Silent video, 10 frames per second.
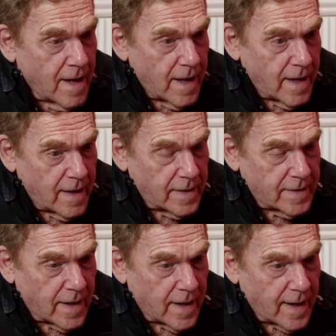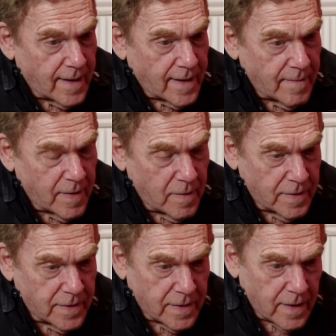And I came here with